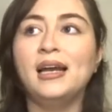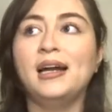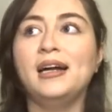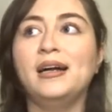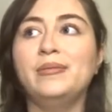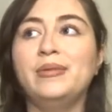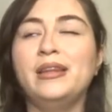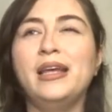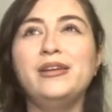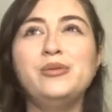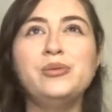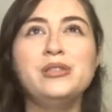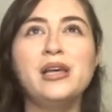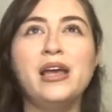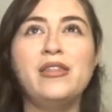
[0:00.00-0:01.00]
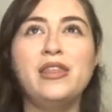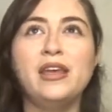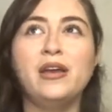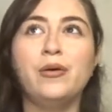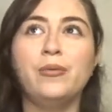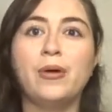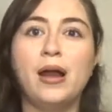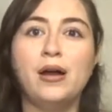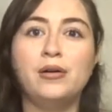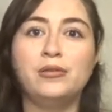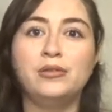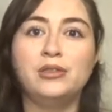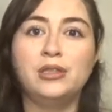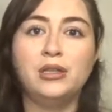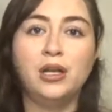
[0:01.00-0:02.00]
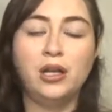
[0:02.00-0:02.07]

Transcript: And this was, I think, around